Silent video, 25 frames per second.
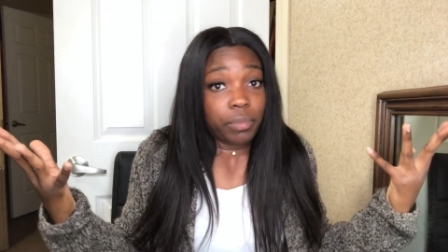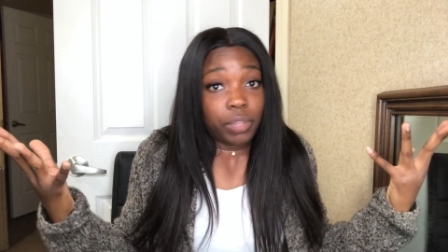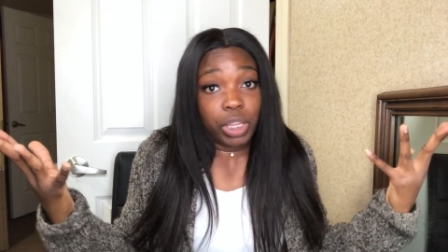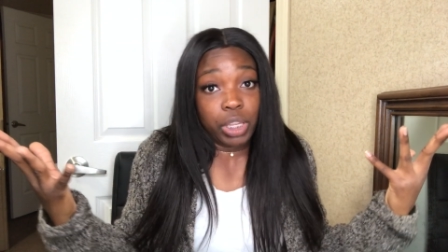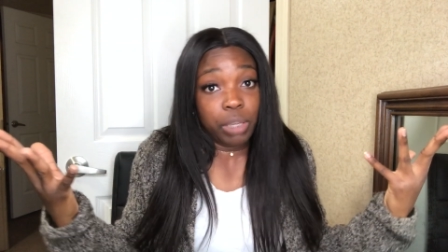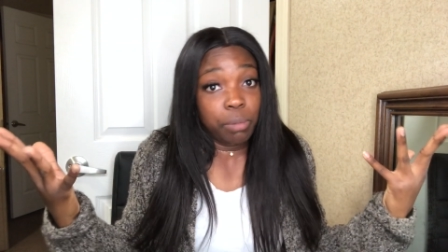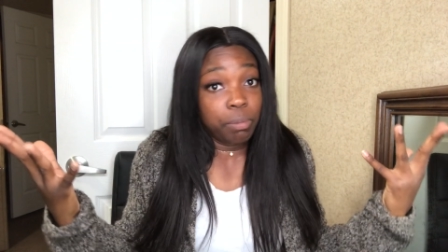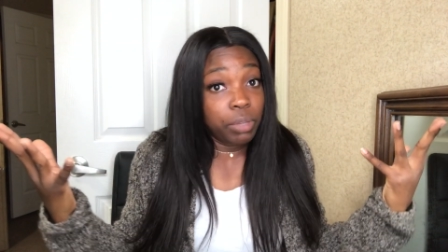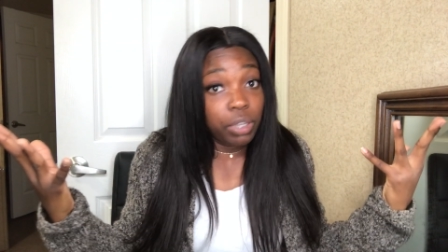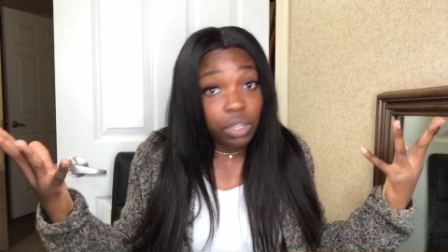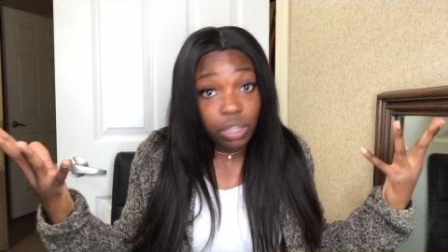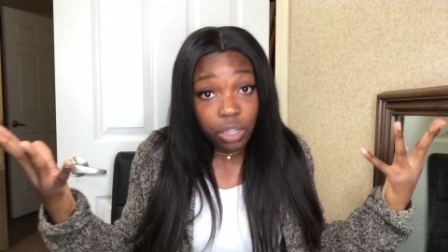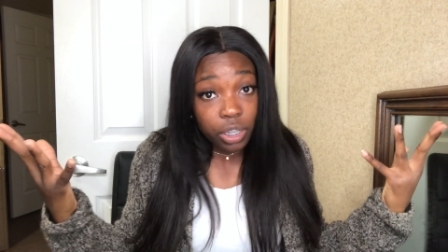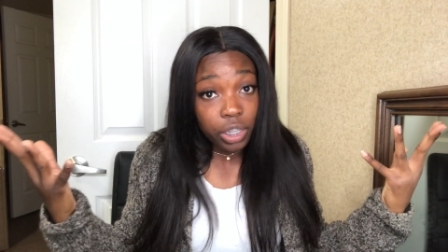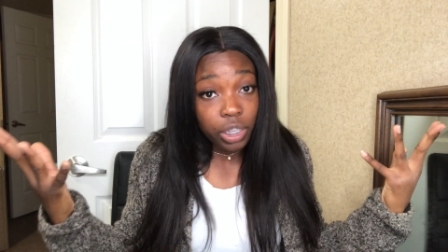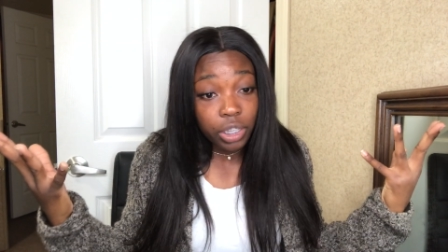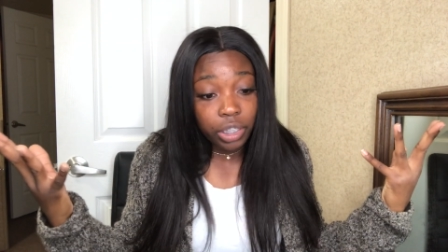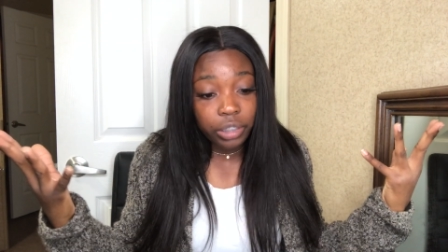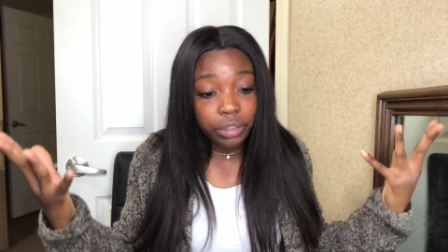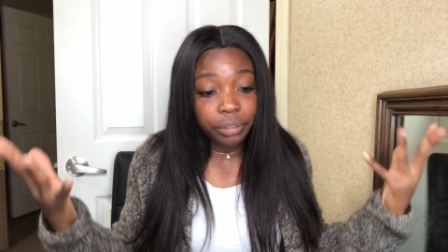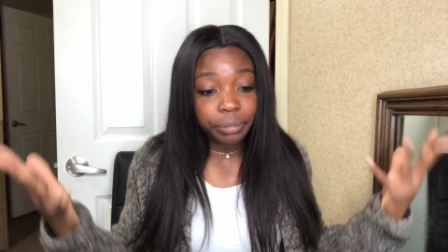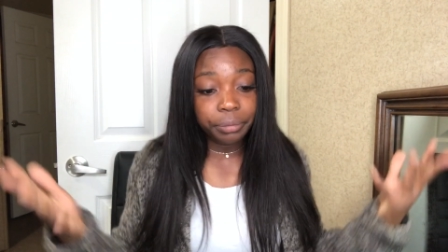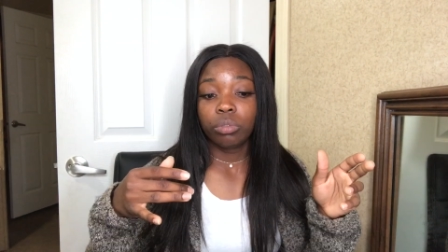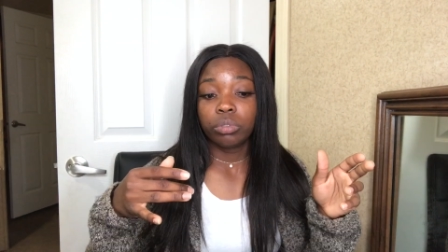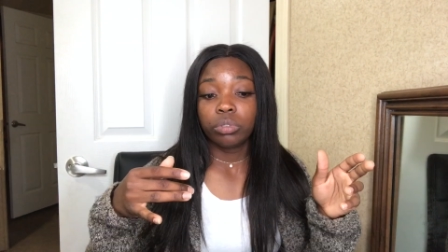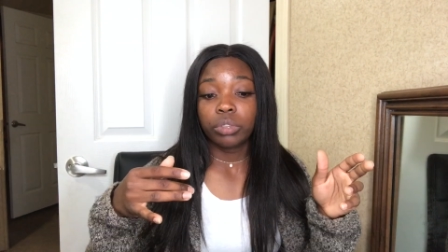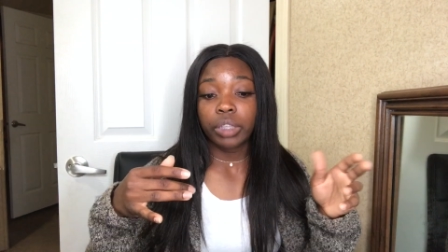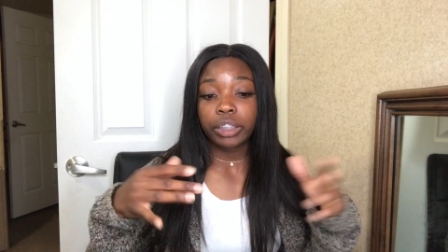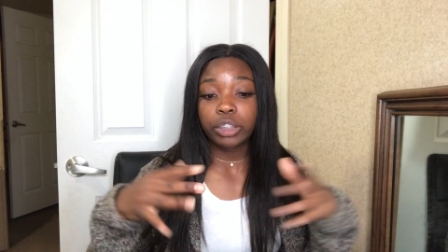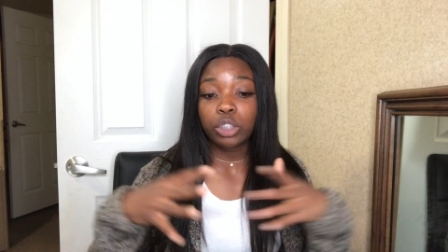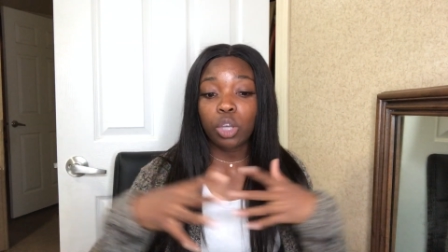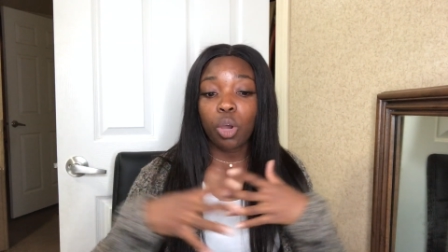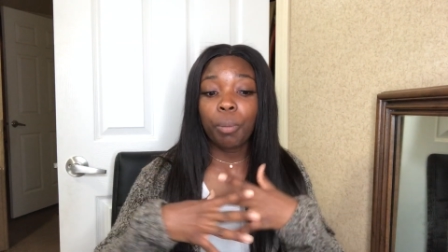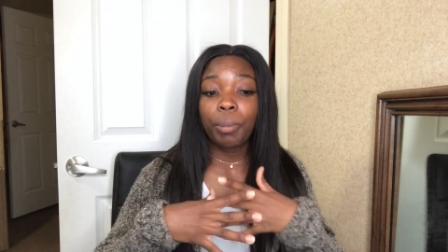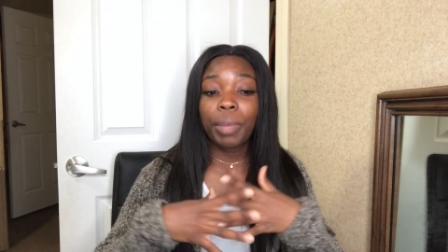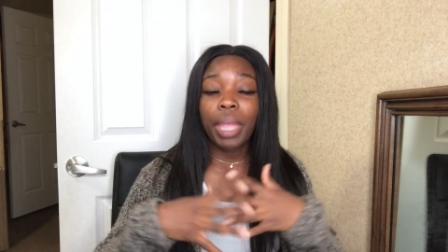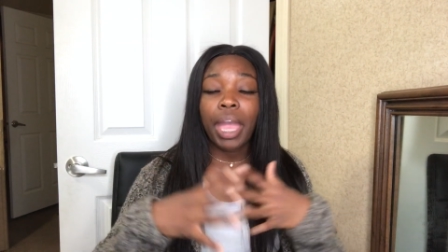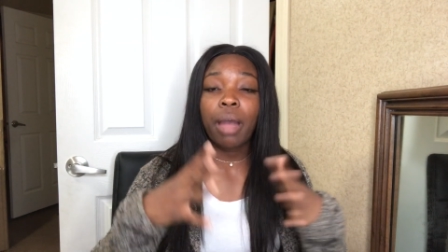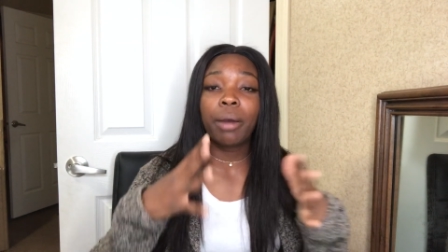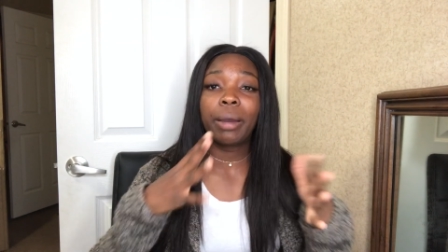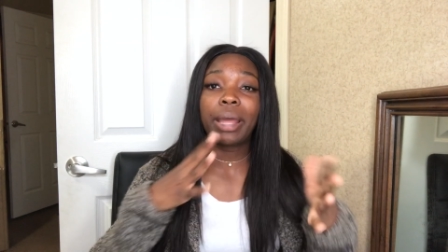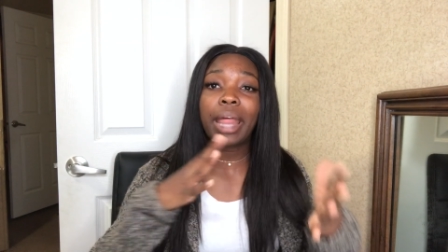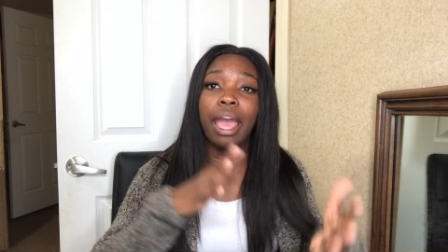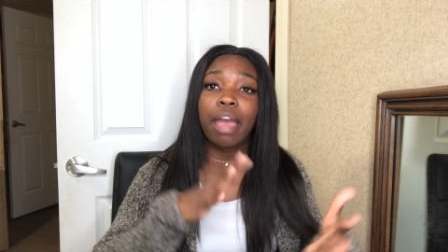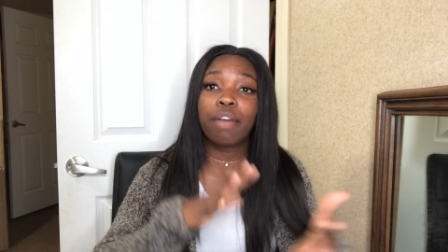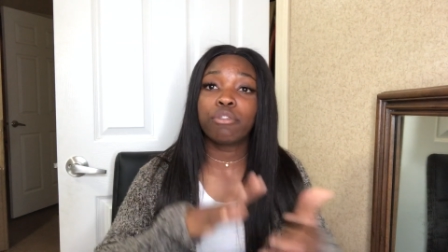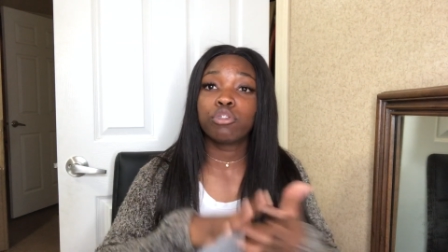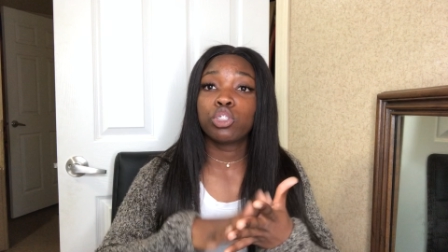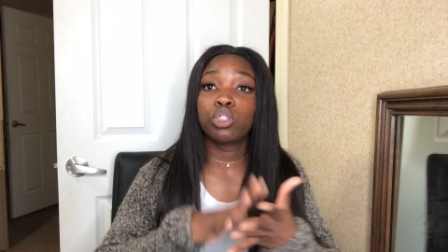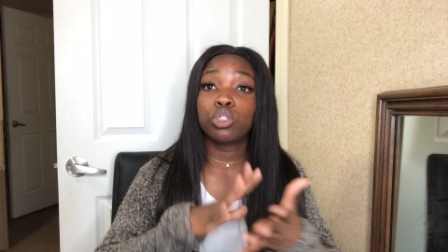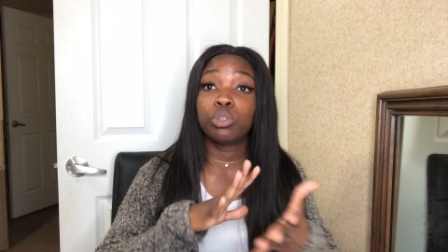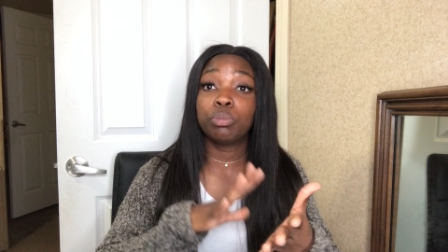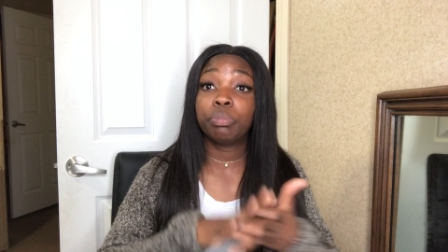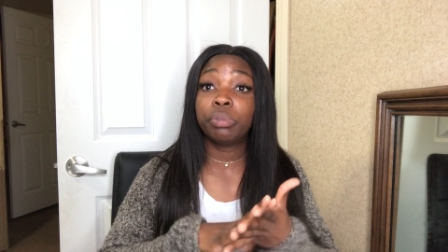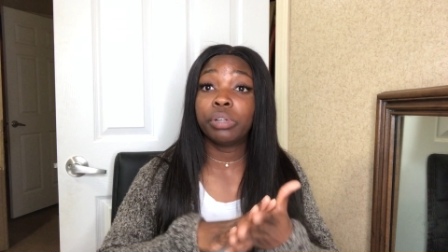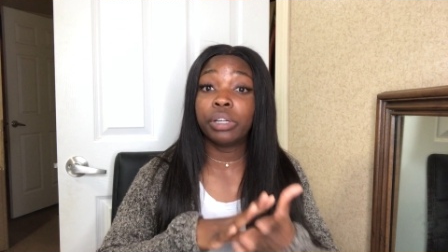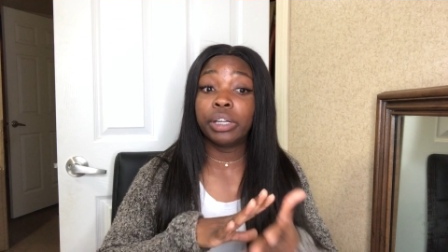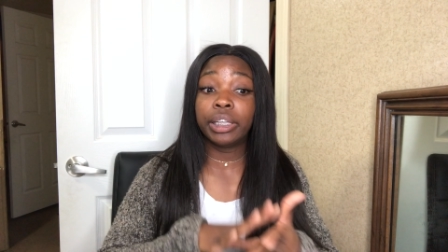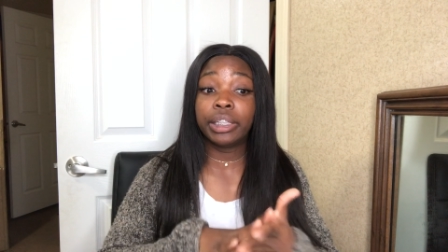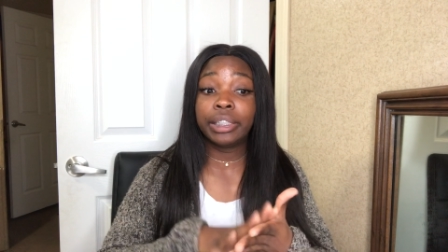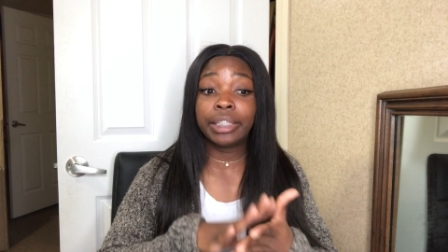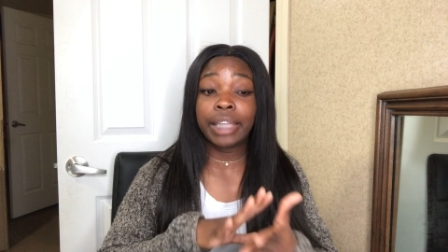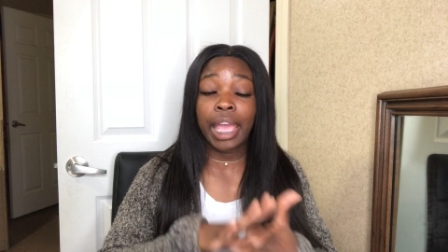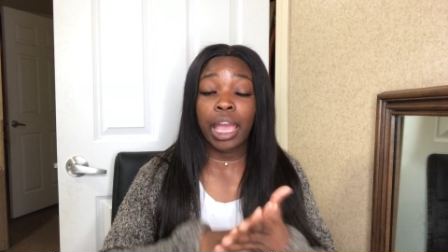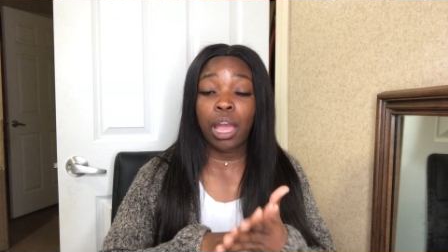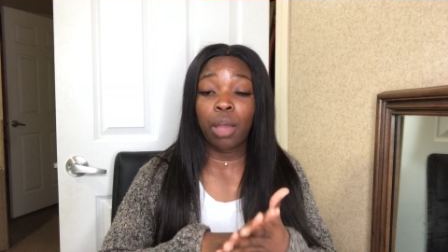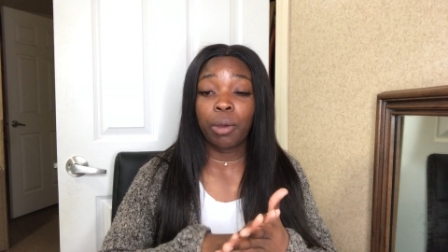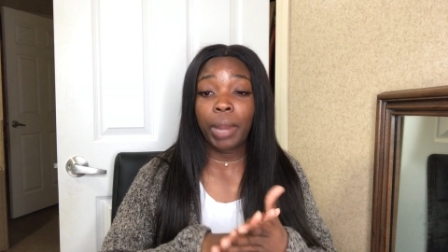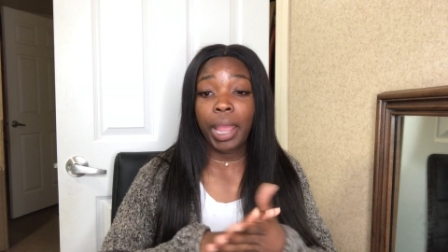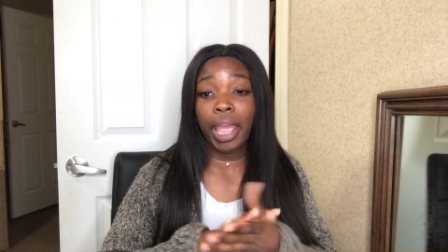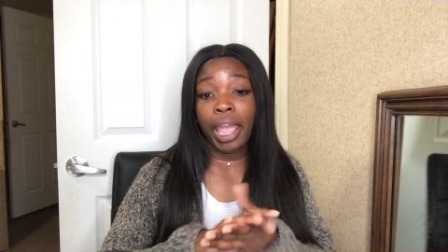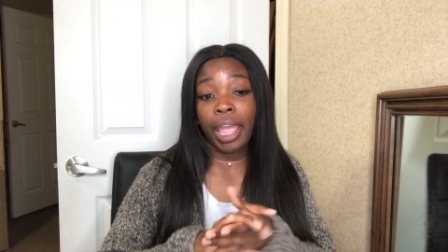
you'd be good. They told me I would have to put down